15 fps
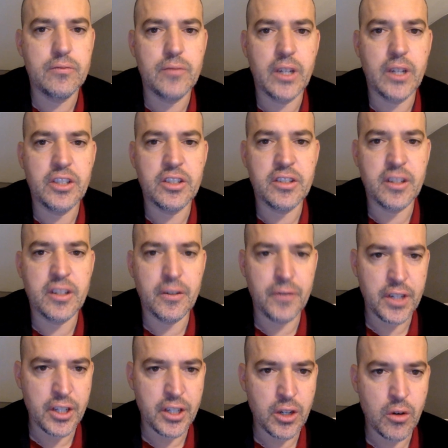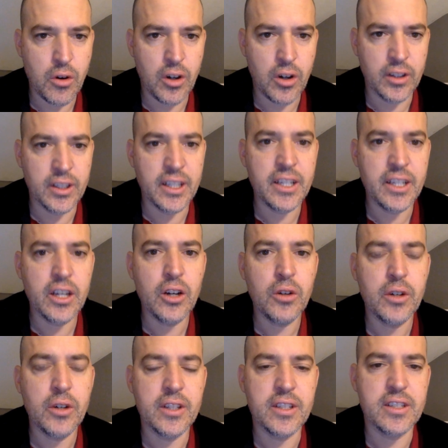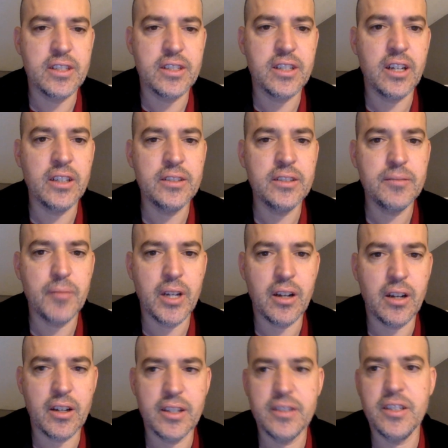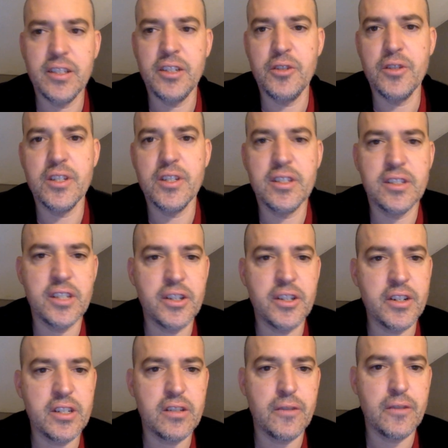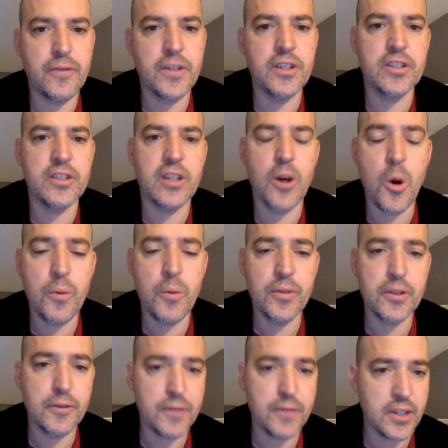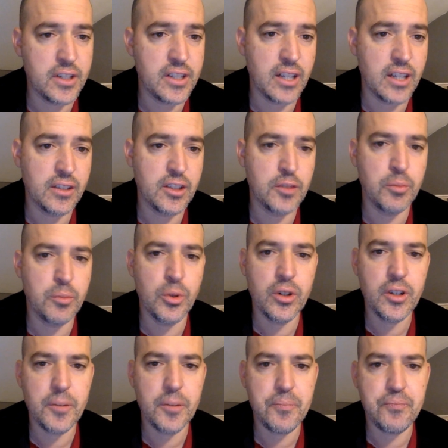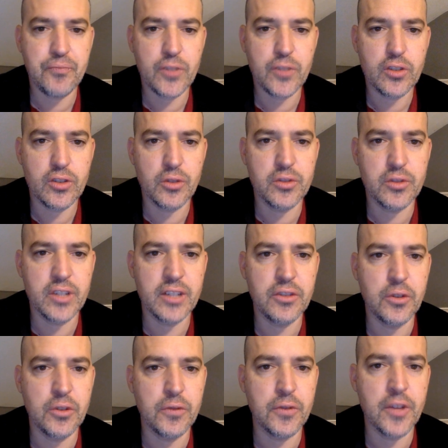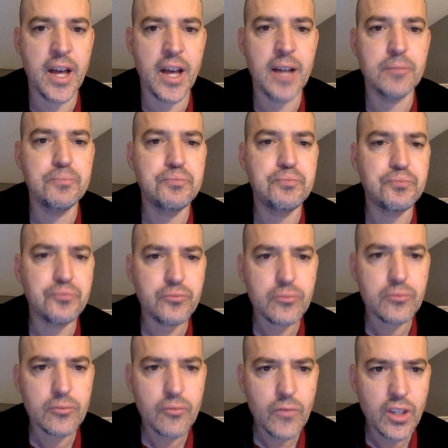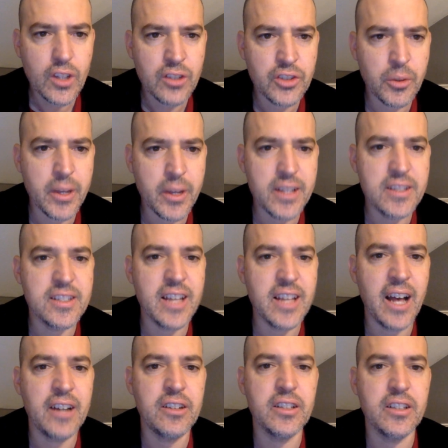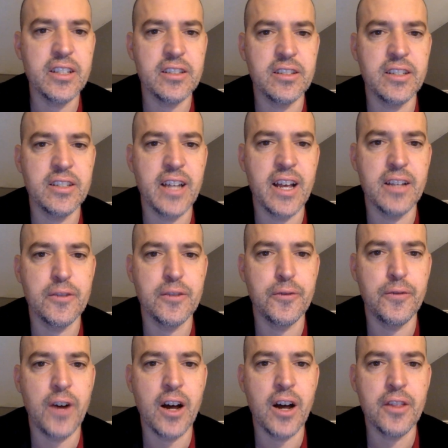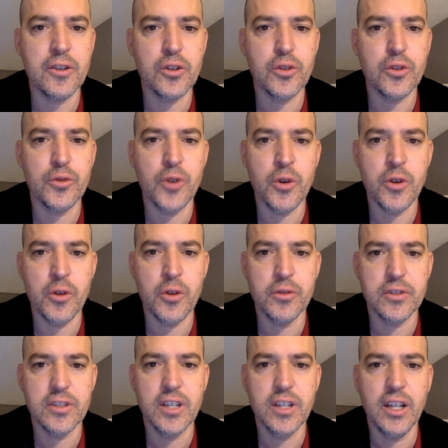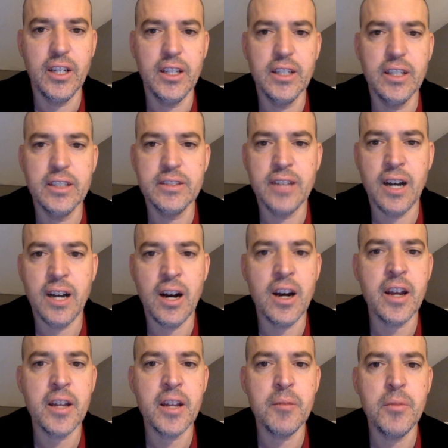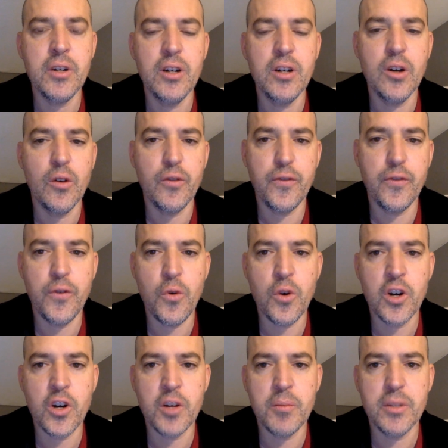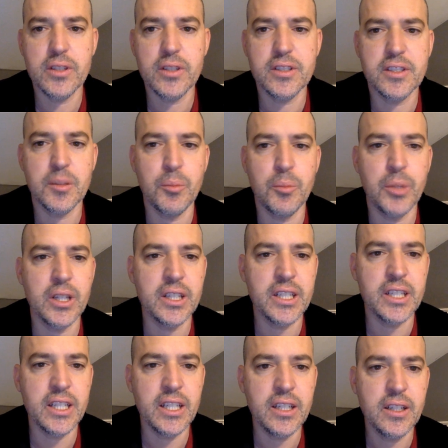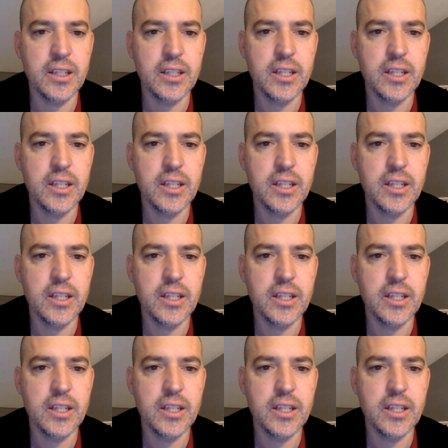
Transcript: I just did a video on Leo and the Sun, and I'll continue this series hopefully to finish out this book. So stay tuned for that. So we have Saturn listed as Father Chronos, time, form, stability.